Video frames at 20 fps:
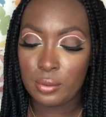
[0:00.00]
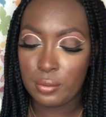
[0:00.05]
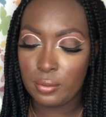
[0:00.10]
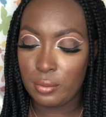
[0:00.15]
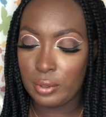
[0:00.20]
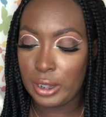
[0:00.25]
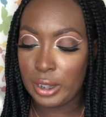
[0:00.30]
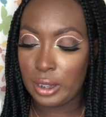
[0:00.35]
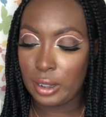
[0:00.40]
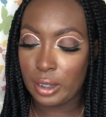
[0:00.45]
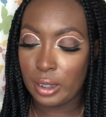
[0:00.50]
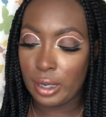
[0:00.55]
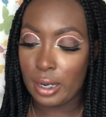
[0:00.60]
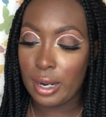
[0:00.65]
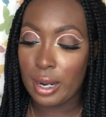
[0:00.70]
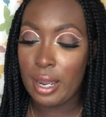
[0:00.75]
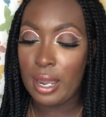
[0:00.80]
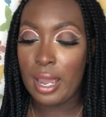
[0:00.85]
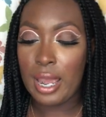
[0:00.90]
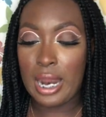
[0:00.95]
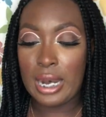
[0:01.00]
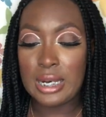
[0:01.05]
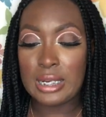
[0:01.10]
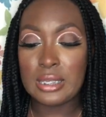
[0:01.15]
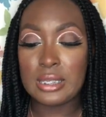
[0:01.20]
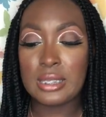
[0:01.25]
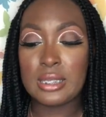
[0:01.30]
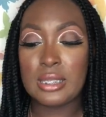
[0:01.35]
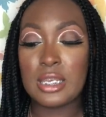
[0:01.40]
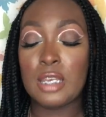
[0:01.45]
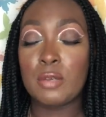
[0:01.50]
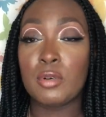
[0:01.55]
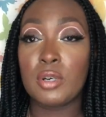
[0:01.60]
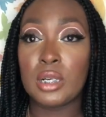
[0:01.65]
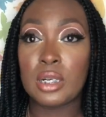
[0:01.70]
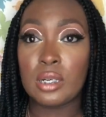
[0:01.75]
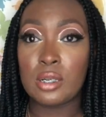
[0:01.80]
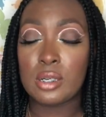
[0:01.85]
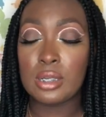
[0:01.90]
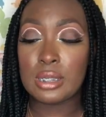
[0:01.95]
hold in there, and it's the same on
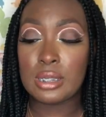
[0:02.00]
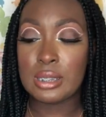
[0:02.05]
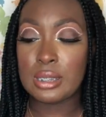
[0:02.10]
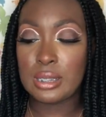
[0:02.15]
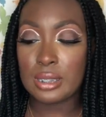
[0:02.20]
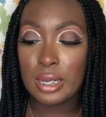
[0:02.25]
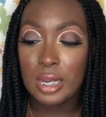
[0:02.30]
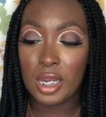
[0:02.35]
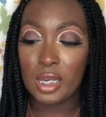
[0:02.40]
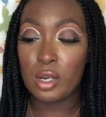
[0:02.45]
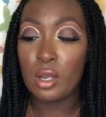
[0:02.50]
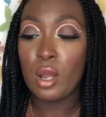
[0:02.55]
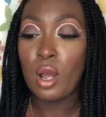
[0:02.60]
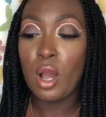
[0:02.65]
the other side.